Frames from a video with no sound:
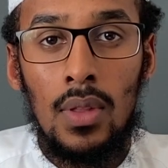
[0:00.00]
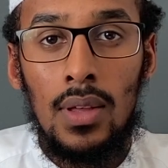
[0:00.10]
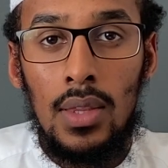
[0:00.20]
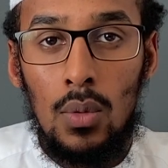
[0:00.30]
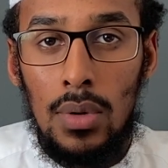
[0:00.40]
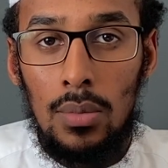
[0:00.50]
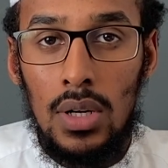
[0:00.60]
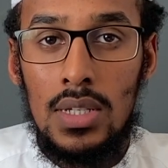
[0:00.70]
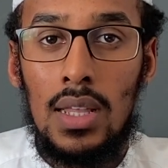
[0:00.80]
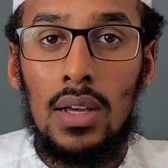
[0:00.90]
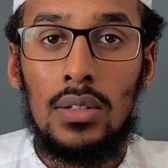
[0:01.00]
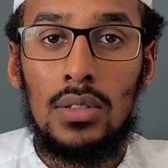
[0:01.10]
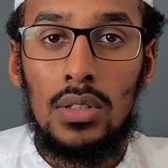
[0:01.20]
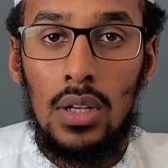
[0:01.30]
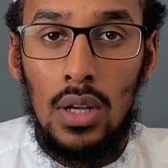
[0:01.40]
They would memorize that,
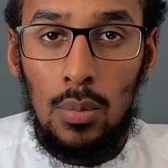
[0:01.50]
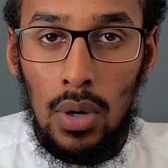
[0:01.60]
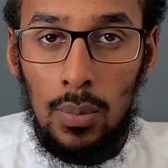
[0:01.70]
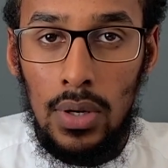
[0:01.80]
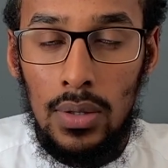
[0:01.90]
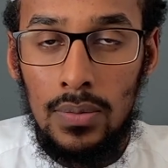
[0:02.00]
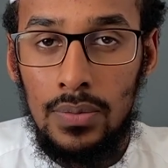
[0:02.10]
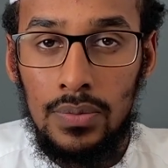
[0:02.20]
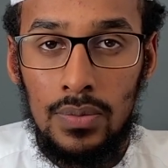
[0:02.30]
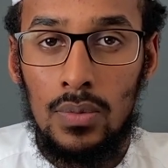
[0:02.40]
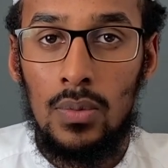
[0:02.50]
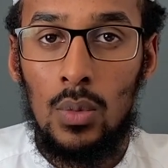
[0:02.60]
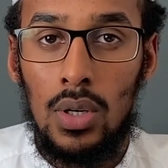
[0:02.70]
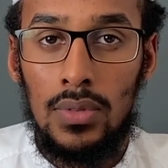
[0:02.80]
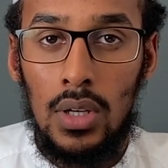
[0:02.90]
study it properly.
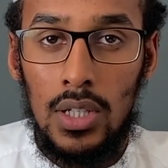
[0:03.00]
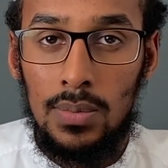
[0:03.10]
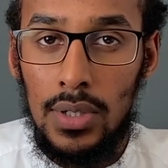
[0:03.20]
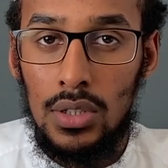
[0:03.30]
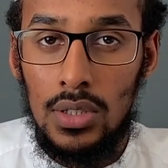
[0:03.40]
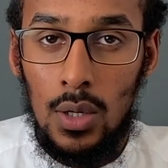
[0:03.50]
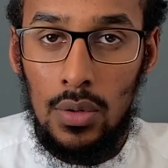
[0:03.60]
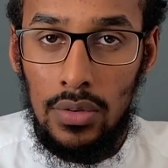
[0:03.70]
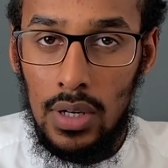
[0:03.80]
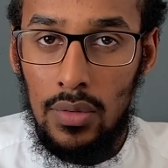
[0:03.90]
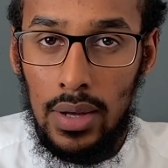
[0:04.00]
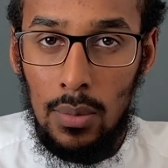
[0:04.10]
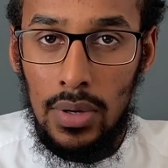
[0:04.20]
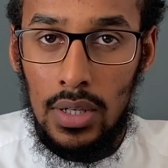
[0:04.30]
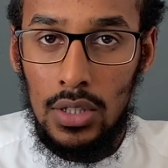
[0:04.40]
One of the explanations I would really
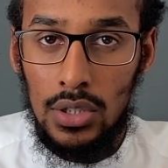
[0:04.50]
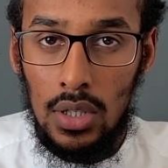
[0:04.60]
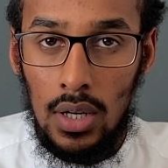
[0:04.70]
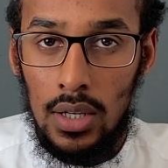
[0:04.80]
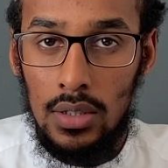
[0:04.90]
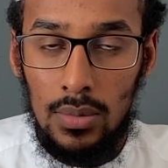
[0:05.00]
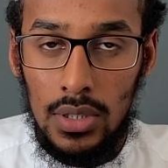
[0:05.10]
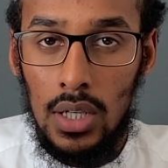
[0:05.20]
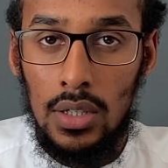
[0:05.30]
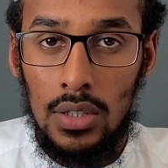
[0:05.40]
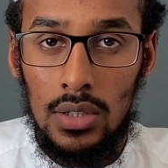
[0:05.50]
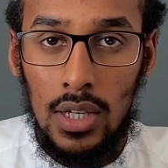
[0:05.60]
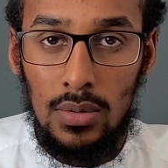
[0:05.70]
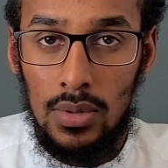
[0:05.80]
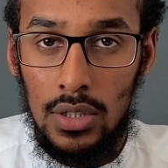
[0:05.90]
recommend is Shaykh Khalid al-Mashaykh's
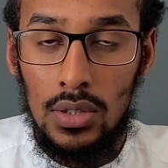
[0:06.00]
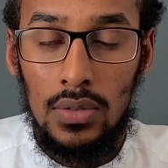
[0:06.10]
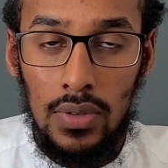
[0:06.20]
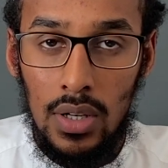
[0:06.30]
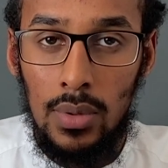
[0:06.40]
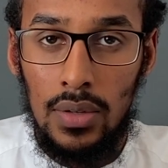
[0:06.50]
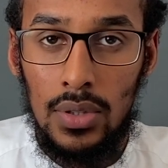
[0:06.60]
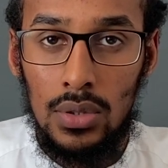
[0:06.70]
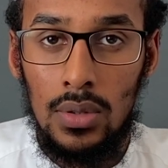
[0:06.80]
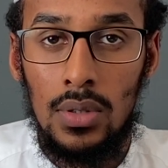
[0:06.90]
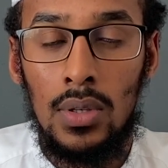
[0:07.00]
explanation. It's very beneficial.